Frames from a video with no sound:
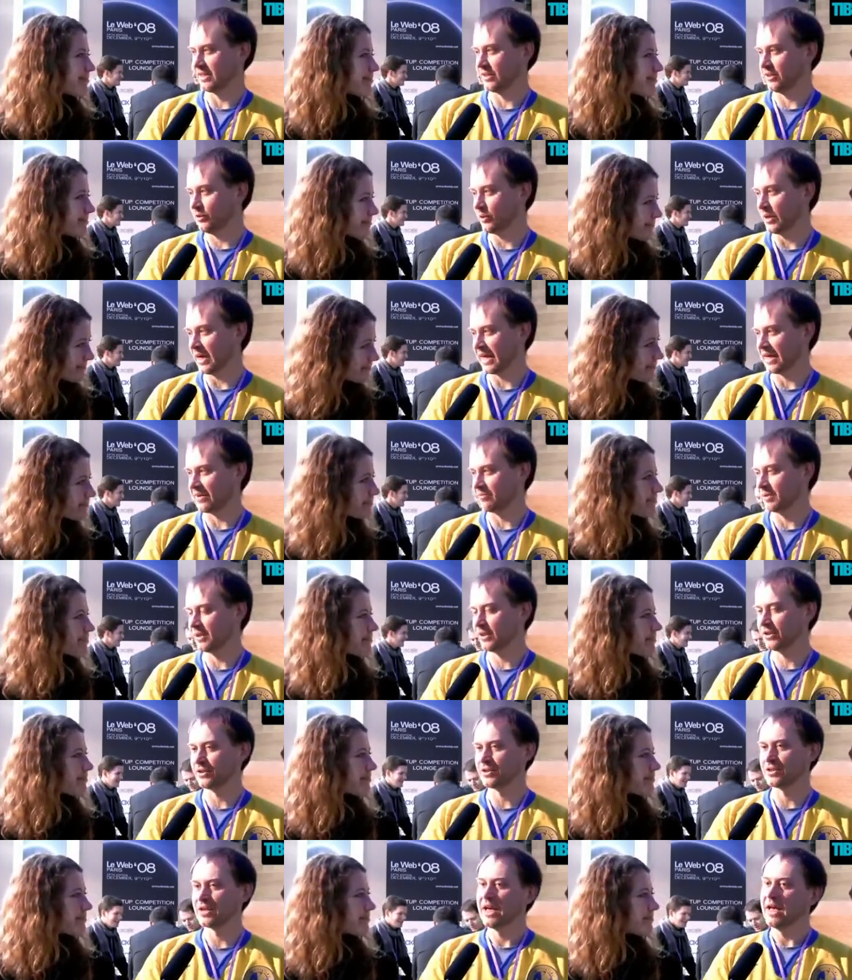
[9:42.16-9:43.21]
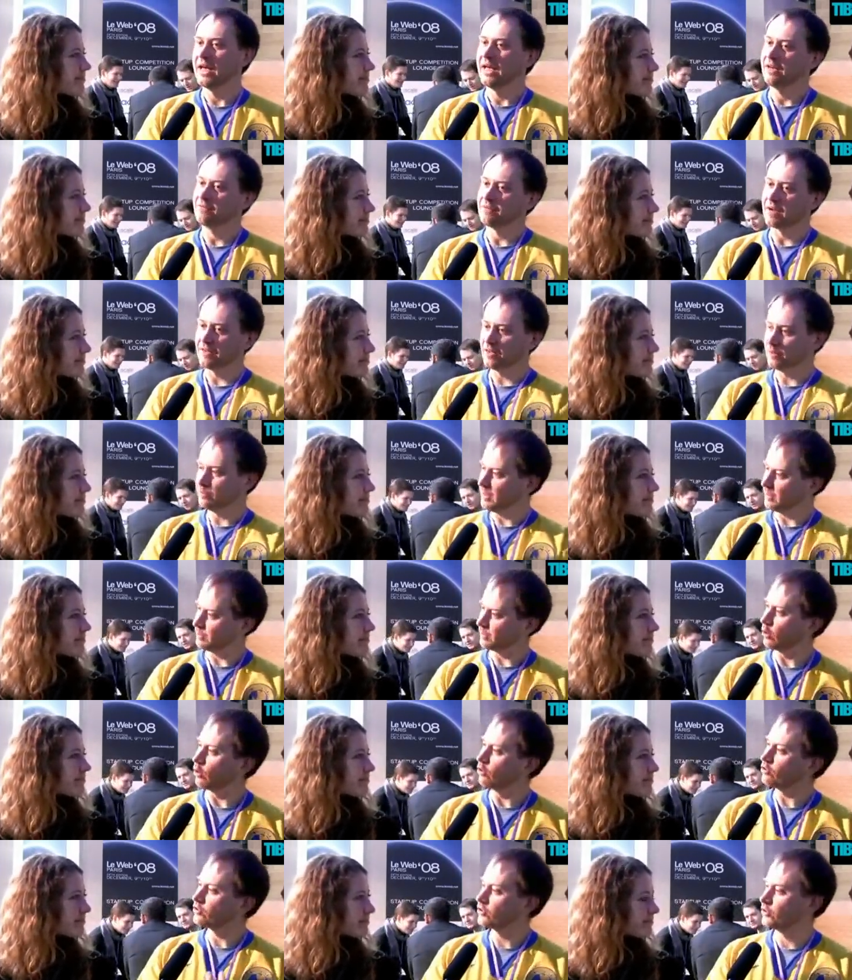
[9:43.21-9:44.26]
Speaker 1: that you have, because if other
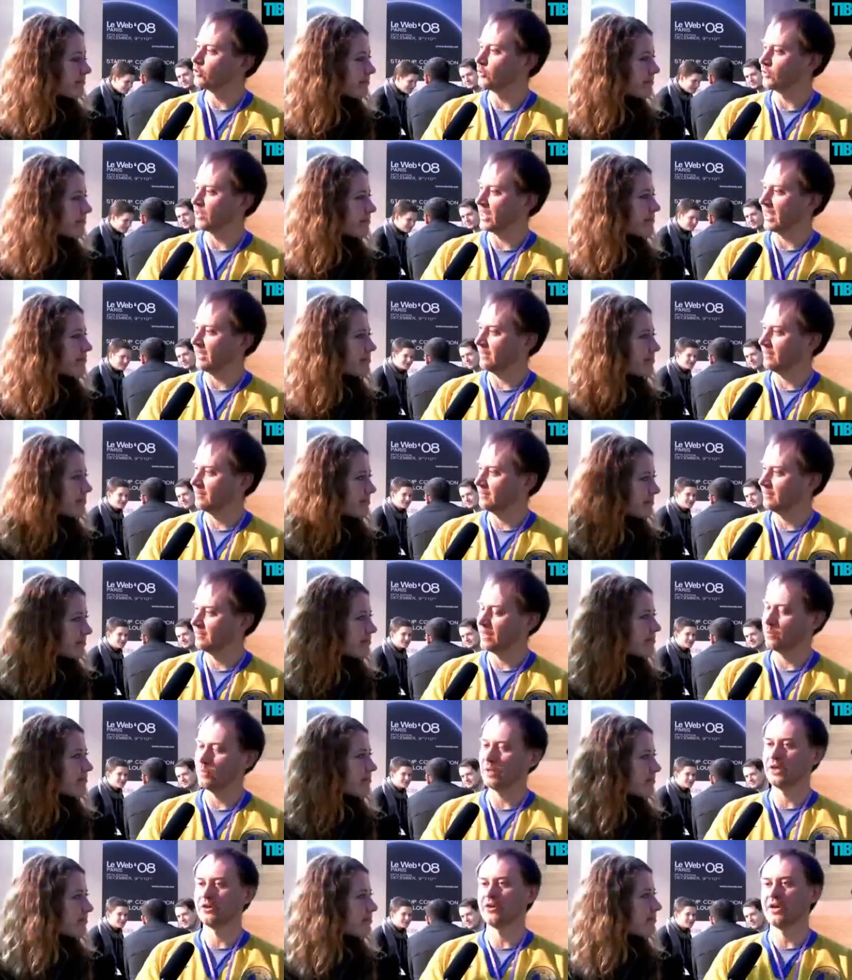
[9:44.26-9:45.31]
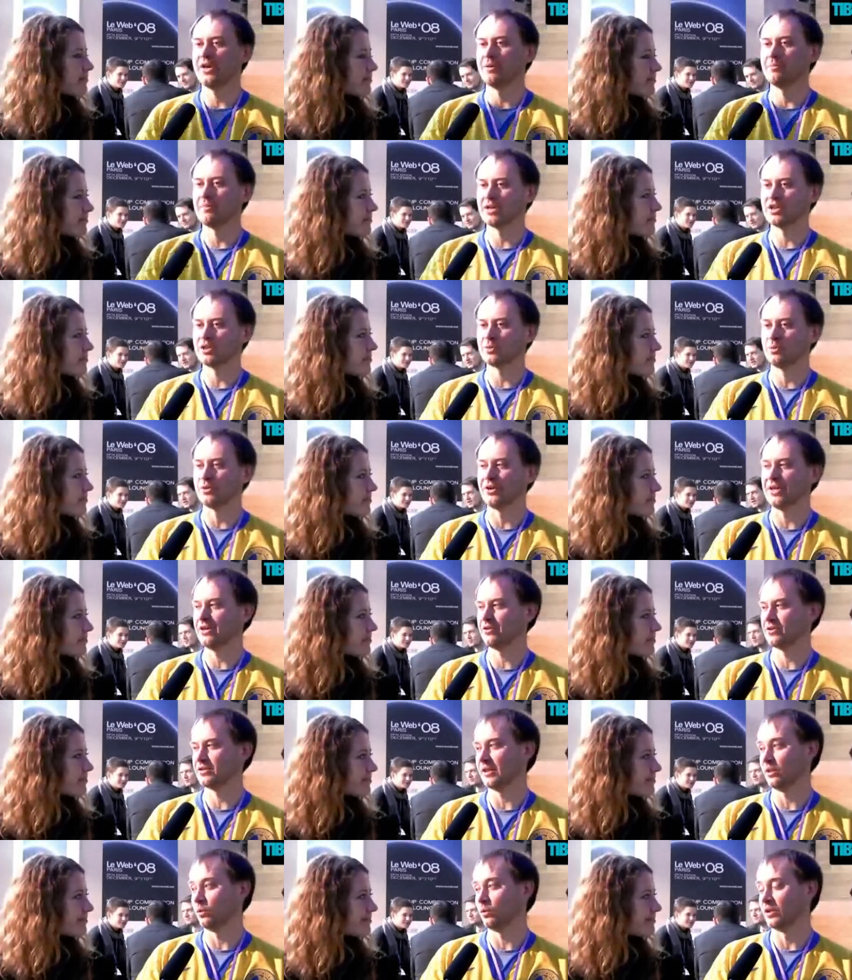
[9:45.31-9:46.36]
people also do that, then we create a much more
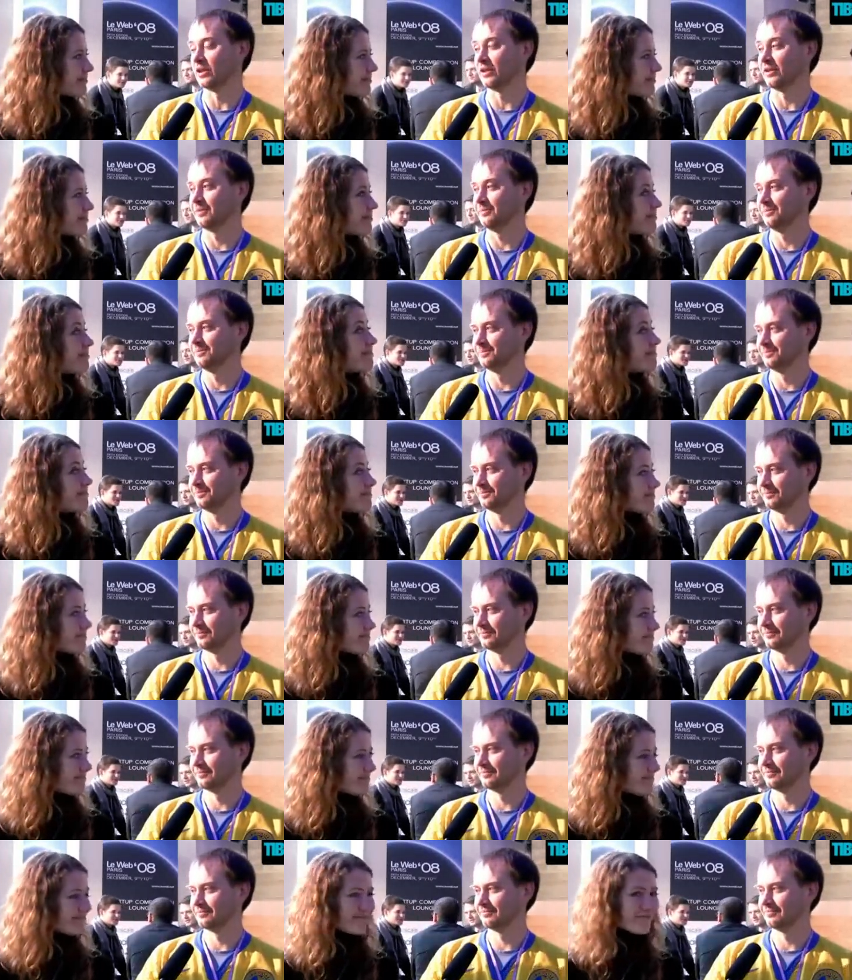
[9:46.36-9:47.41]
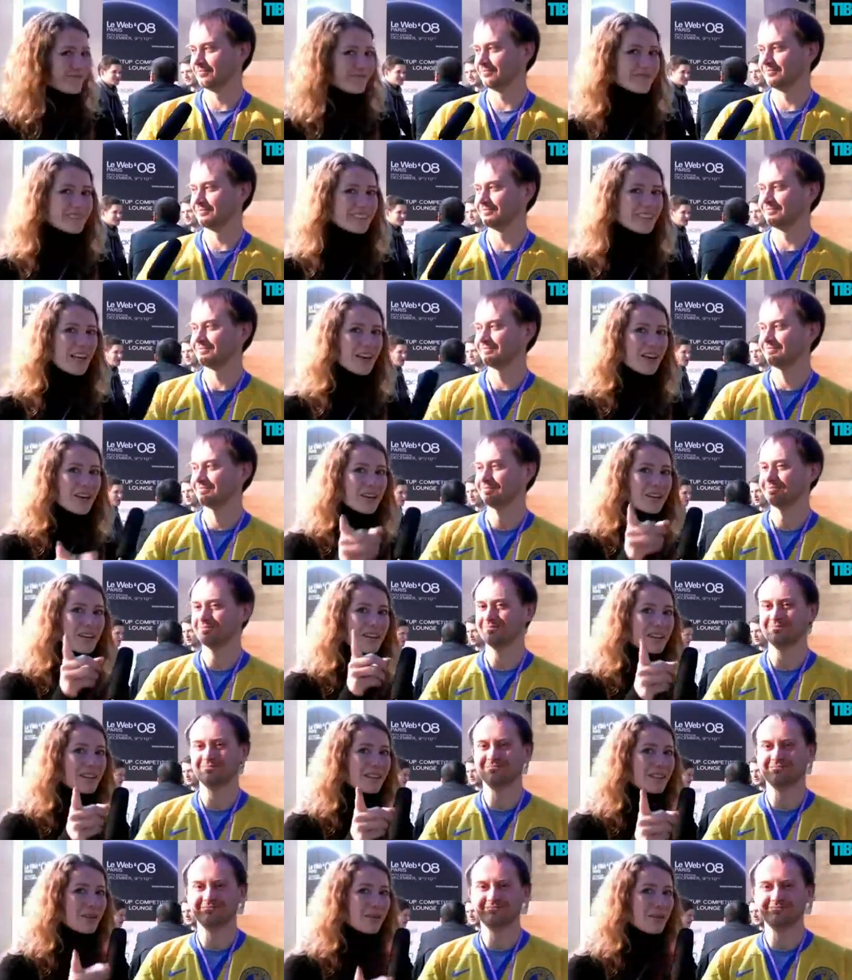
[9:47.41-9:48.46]
interesting world. Mm-hmm.
Speaker 2: So
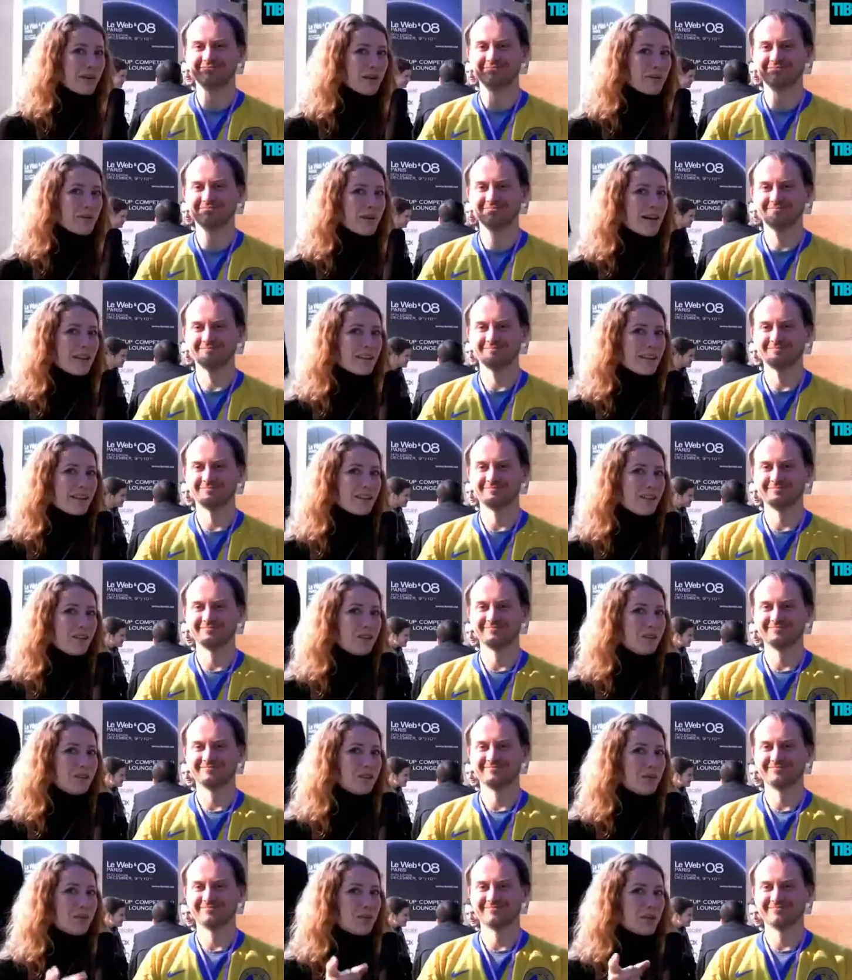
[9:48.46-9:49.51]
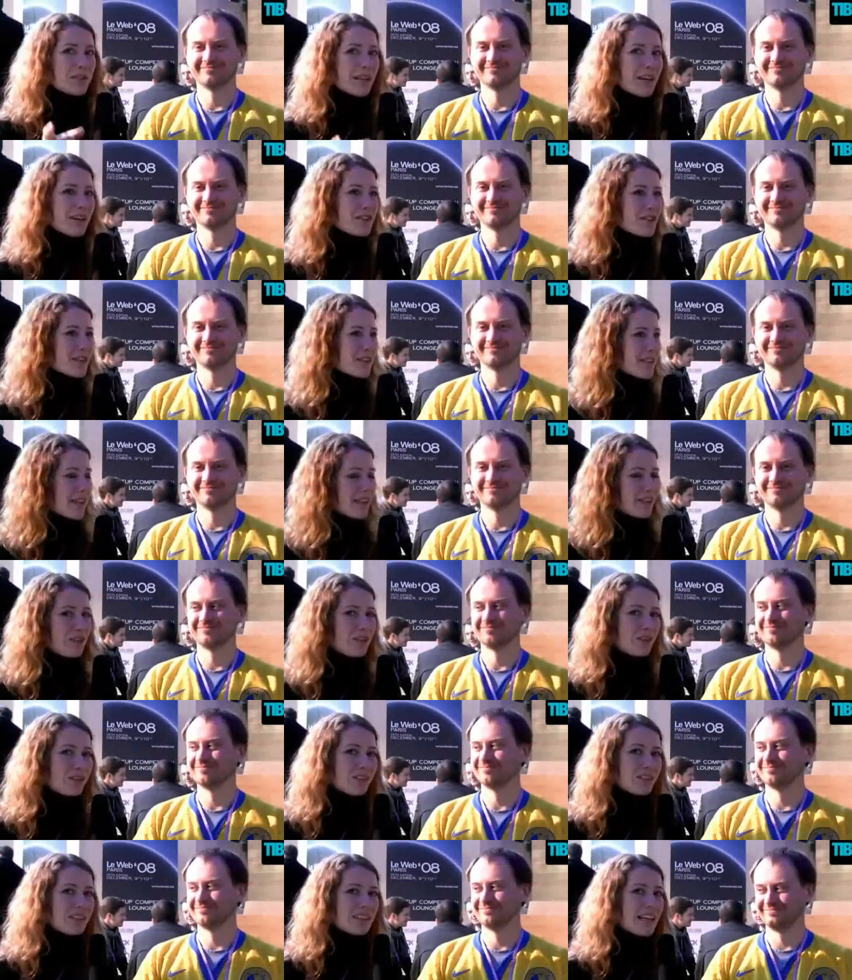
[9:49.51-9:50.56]
listen to that one and use your potentials and
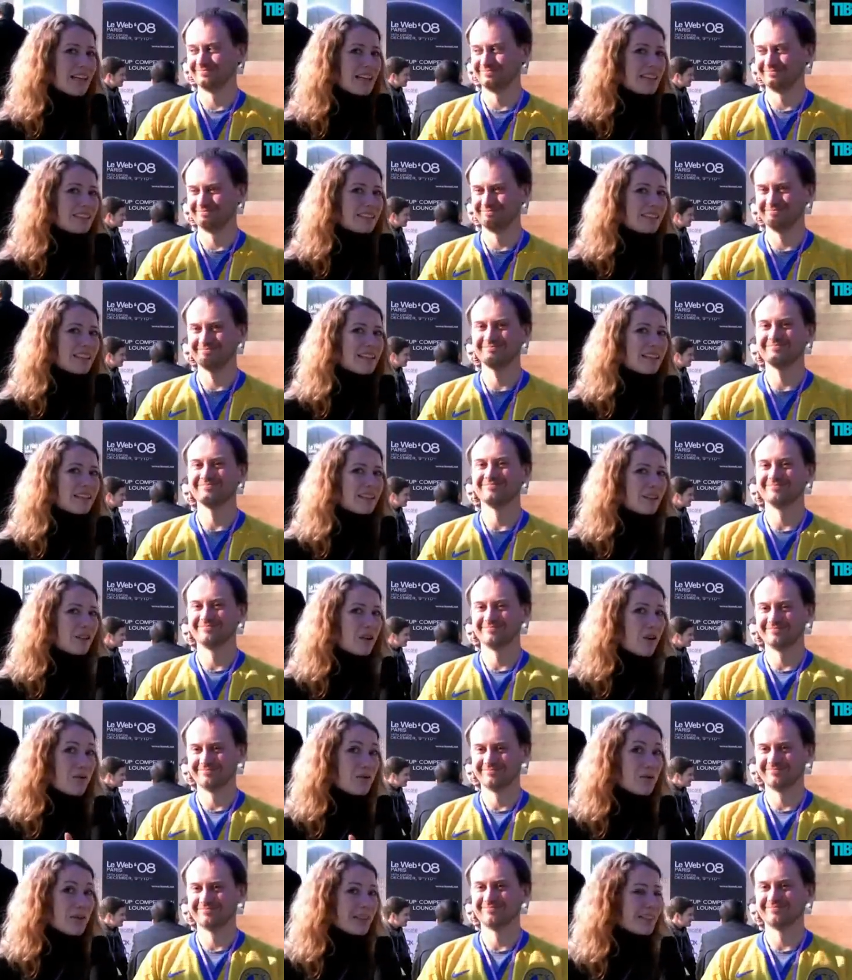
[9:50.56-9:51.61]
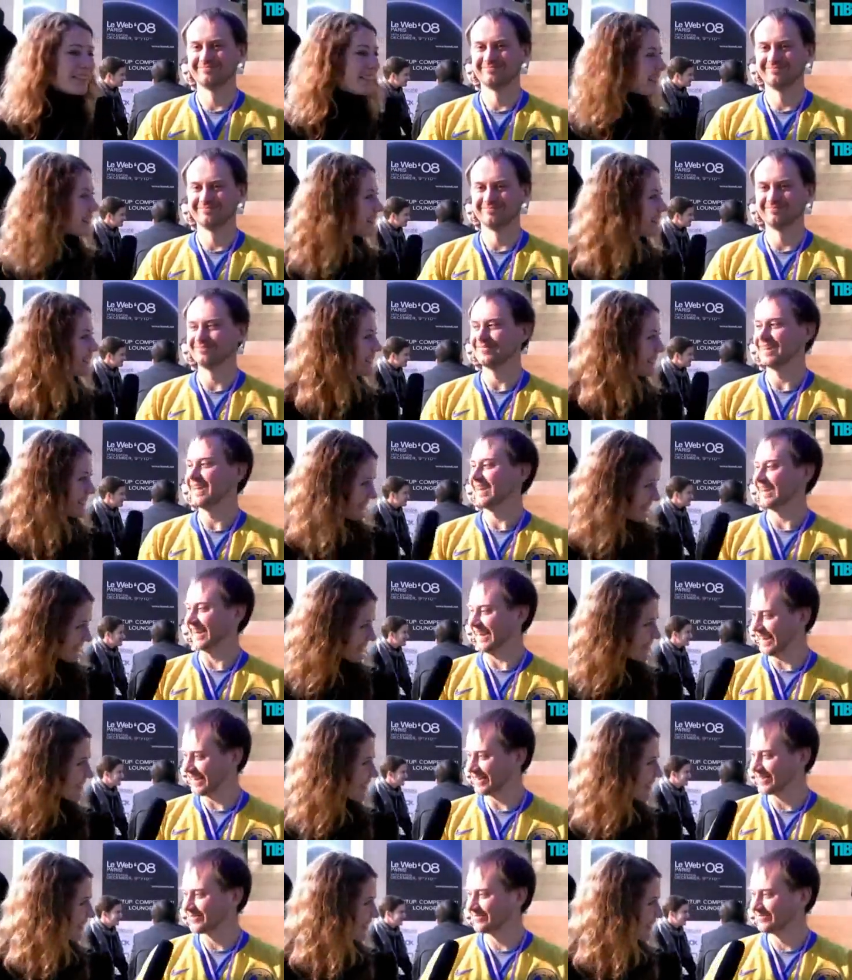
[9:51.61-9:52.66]
use your talents and go for it.
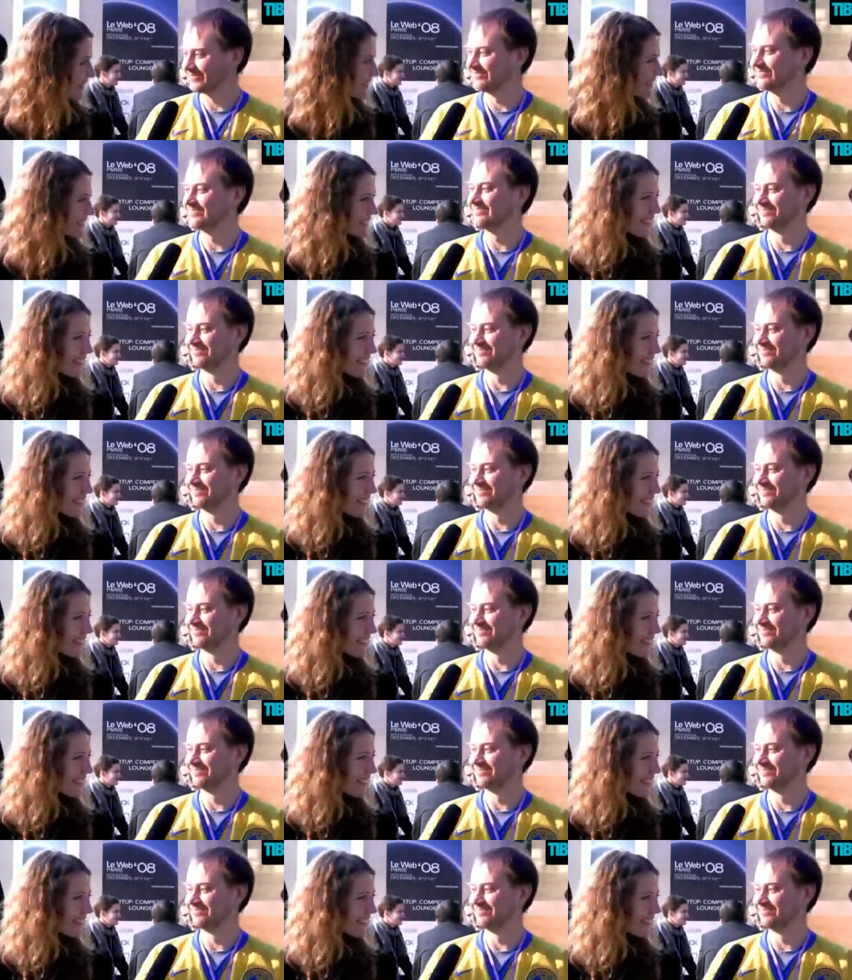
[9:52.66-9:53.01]
Thank you.